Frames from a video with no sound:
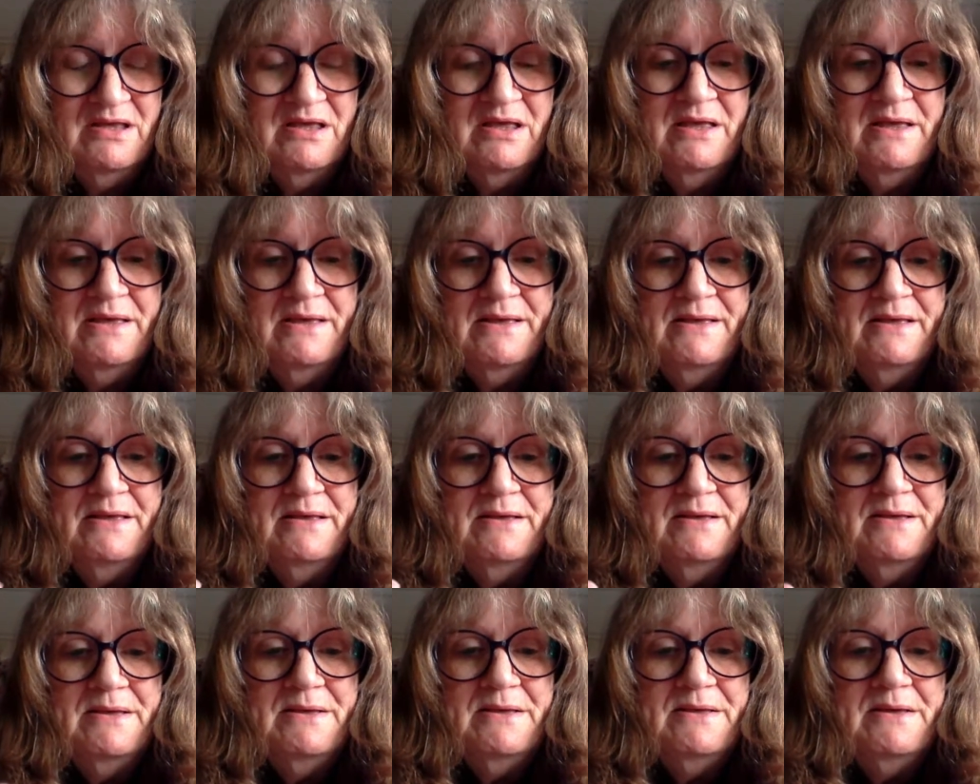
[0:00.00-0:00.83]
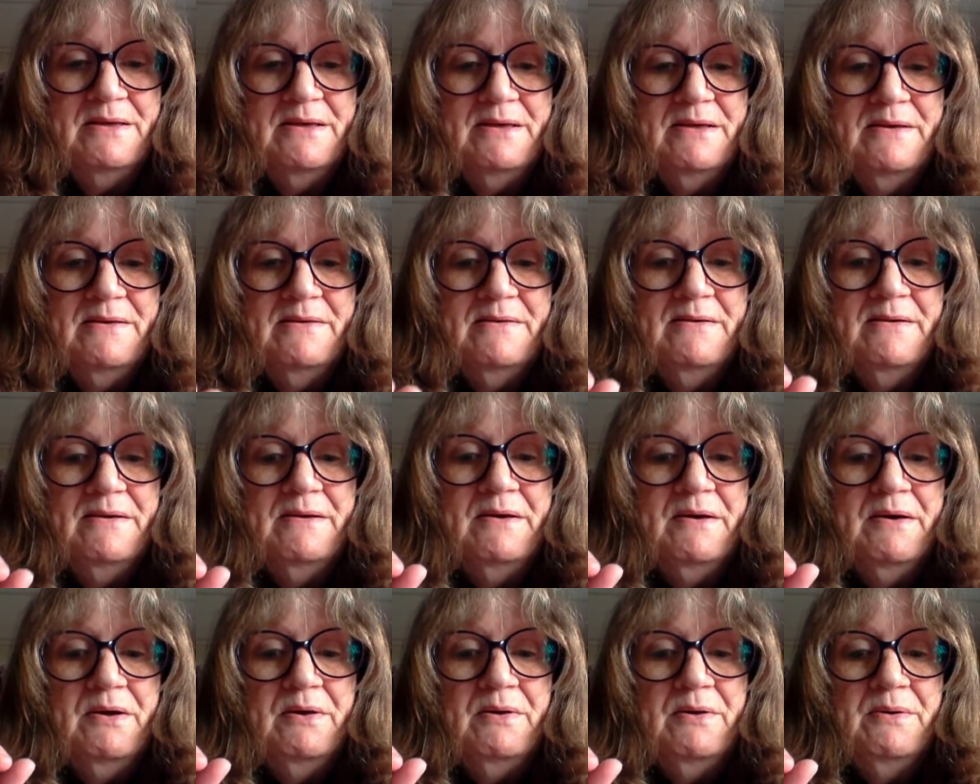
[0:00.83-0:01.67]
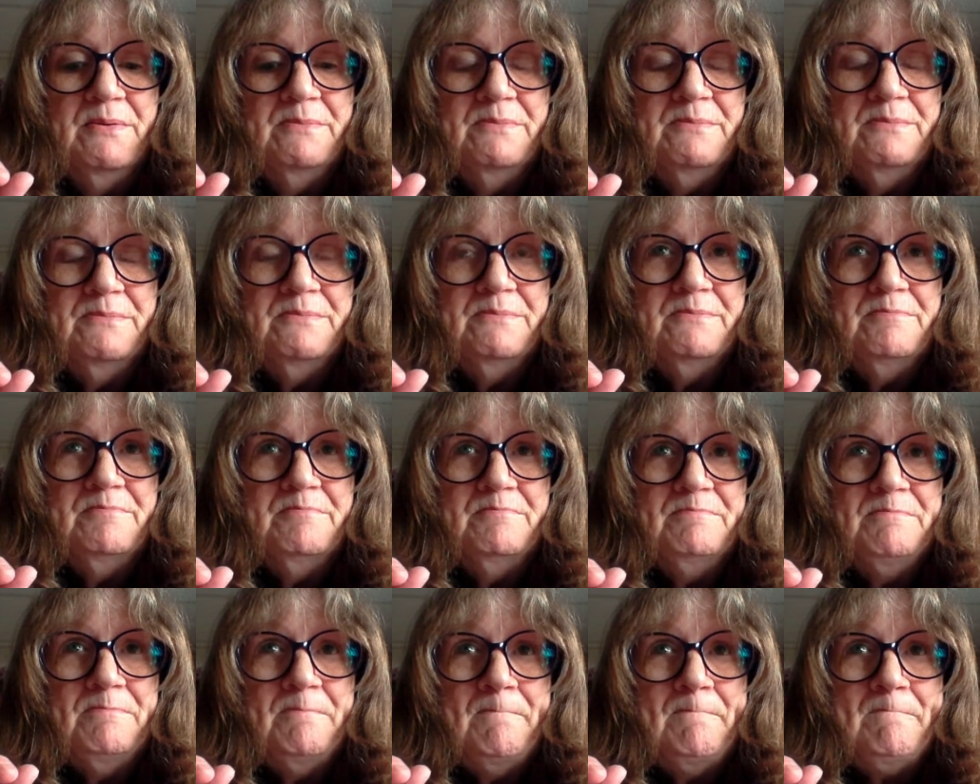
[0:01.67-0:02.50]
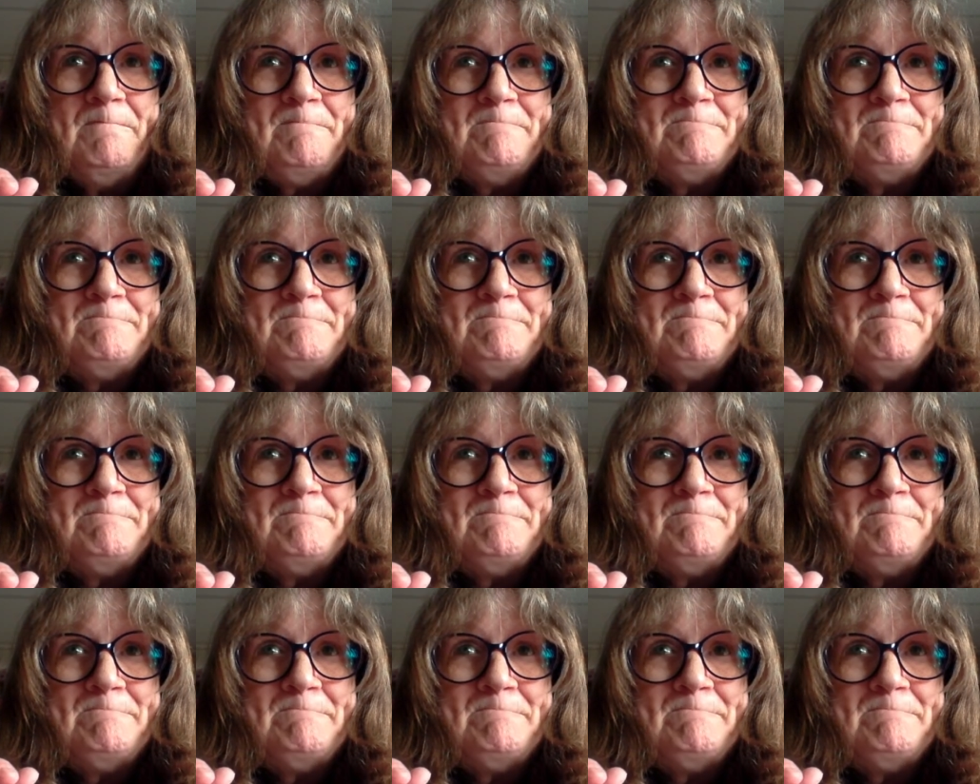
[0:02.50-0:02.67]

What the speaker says: (no one is talking)